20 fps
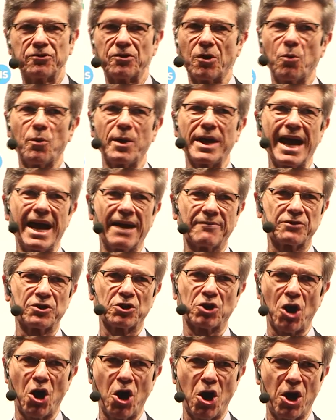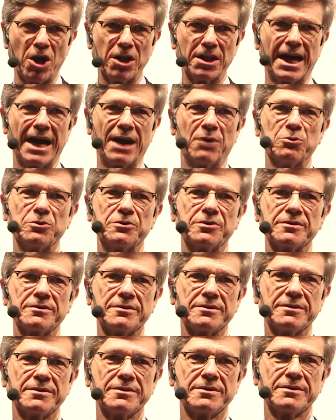So we have to call out
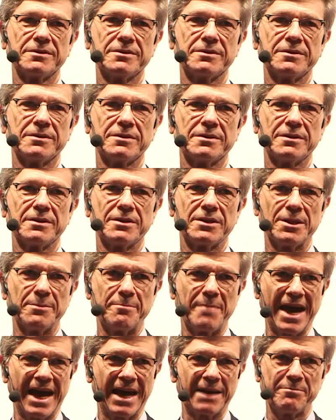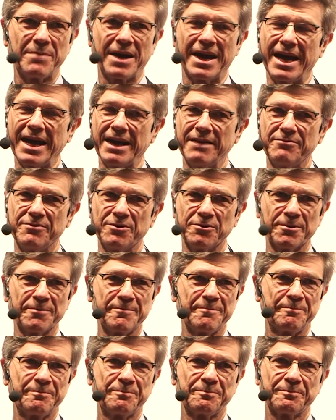the bad
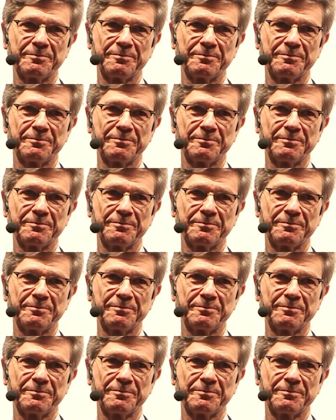behavior.